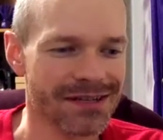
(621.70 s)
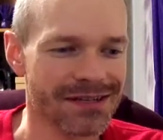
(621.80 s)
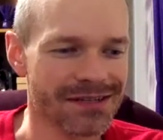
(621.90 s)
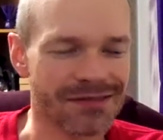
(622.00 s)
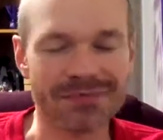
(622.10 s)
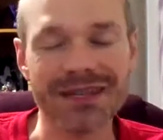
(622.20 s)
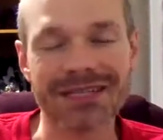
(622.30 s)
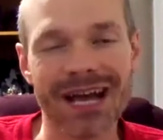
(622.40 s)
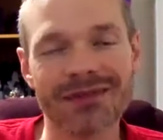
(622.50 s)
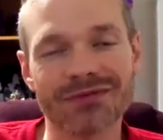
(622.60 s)
there's been
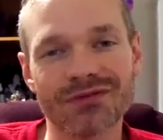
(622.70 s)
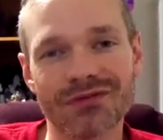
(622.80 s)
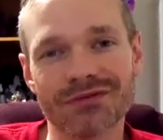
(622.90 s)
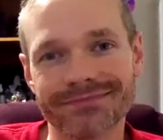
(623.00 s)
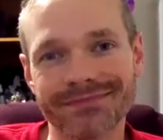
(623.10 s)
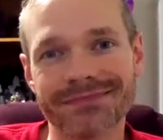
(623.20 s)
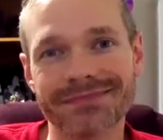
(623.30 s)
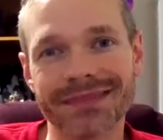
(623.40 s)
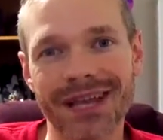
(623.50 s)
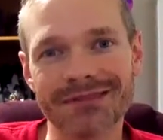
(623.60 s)
times where
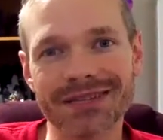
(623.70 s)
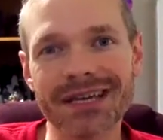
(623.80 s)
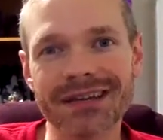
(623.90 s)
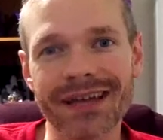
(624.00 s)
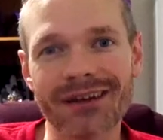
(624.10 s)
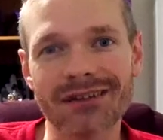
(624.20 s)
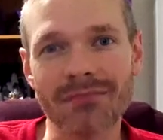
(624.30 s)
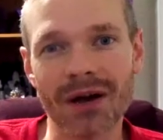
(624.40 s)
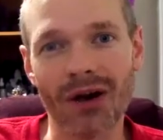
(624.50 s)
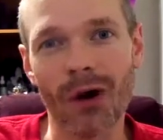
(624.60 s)
I was getting out of
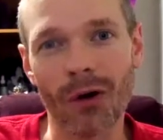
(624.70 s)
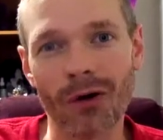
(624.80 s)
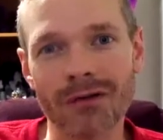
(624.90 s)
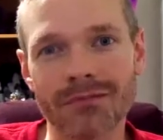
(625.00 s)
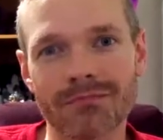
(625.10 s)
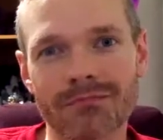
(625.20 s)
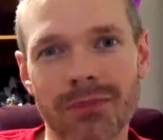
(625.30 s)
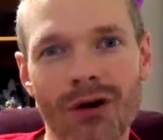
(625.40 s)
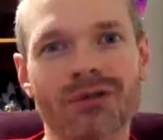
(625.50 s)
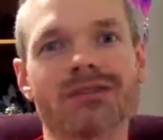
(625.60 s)
my car,
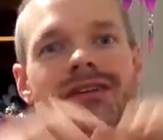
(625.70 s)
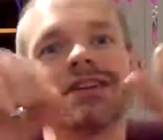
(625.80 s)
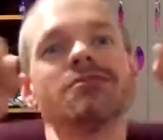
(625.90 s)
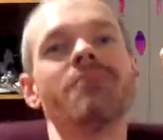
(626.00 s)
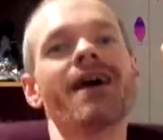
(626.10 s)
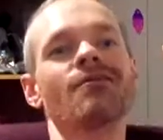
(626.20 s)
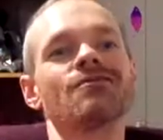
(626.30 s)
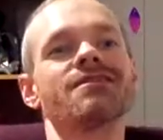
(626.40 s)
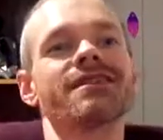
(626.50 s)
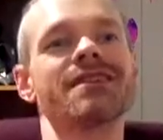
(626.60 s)
parked on a hill
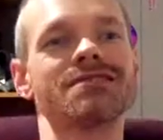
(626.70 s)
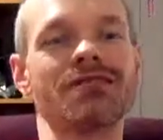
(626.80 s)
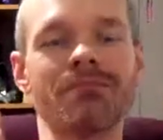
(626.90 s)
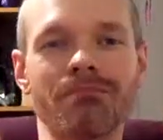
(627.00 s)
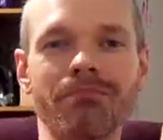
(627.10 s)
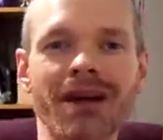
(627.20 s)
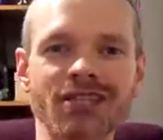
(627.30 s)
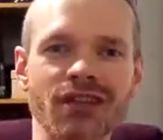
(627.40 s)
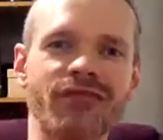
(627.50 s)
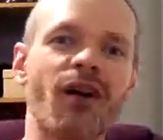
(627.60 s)
backwards like that, so I'm
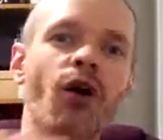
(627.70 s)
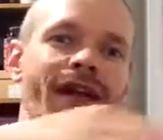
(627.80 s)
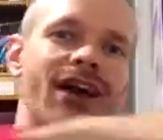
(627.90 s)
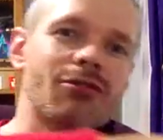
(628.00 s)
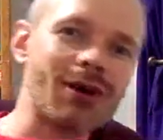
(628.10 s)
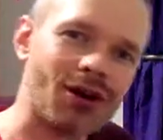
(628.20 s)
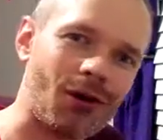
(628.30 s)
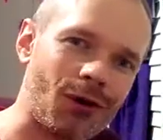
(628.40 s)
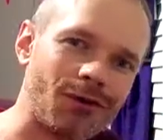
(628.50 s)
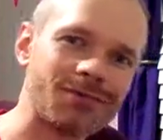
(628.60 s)
basically falling out of my
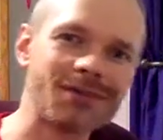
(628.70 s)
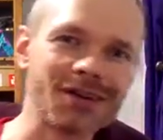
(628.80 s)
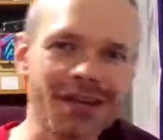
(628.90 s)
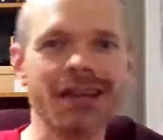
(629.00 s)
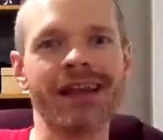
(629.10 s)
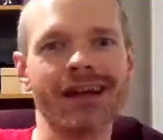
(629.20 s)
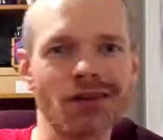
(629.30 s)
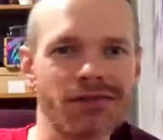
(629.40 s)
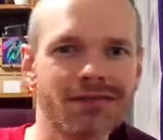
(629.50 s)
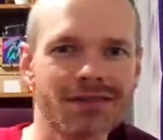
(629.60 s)
car, not getting out
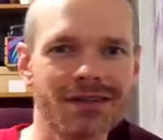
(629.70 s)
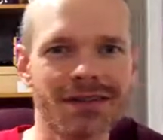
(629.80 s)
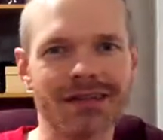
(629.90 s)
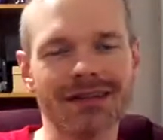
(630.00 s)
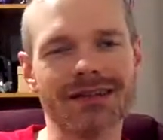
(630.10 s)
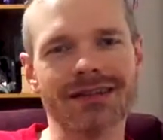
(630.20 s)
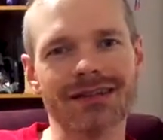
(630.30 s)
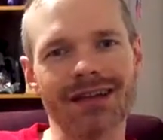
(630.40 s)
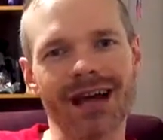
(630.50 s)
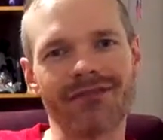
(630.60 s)
of it.
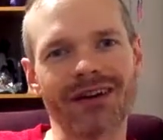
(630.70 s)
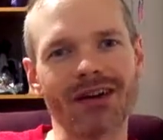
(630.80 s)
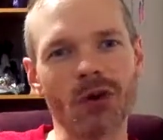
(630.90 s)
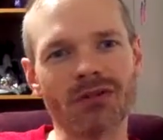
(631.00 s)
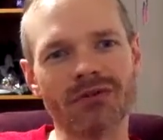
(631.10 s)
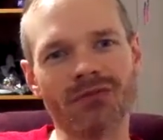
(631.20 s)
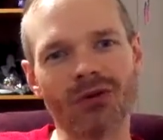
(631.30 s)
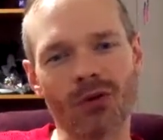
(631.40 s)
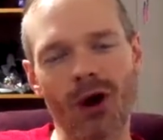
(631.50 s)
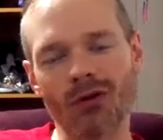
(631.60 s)
I've had to open up the
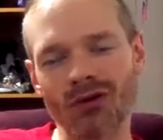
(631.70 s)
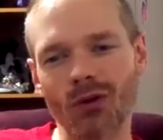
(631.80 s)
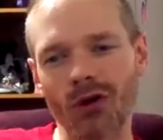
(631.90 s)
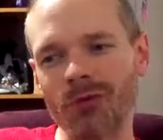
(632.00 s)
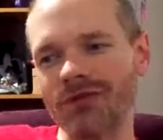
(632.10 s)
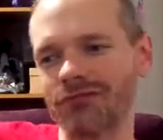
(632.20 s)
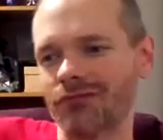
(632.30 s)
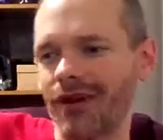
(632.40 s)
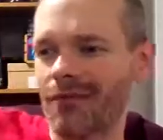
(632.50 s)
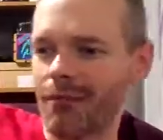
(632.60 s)
door, hold the door open,
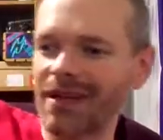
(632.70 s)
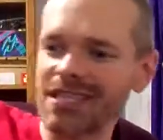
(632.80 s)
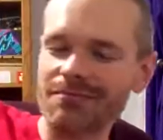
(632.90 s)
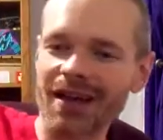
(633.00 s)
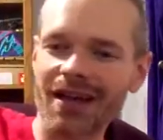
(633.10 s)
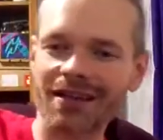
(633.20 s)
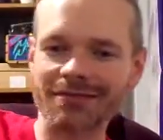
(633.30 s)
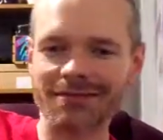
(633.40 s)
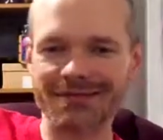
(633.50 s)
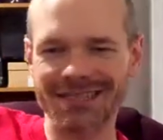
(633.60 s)
grab my pizza bag,
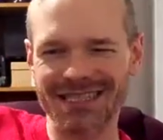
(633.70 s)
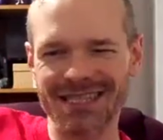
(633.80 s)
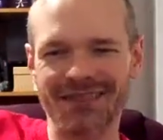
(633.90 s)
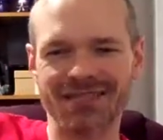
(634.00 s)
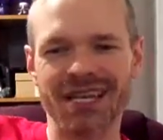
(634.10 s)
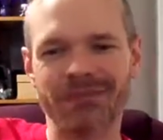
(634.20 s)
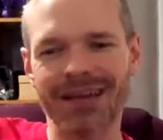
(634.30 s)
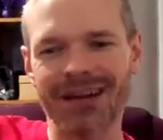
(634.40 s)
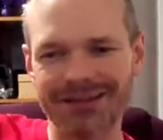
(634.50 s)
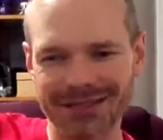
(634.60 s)
and as I was stepping
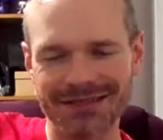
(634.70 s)
out,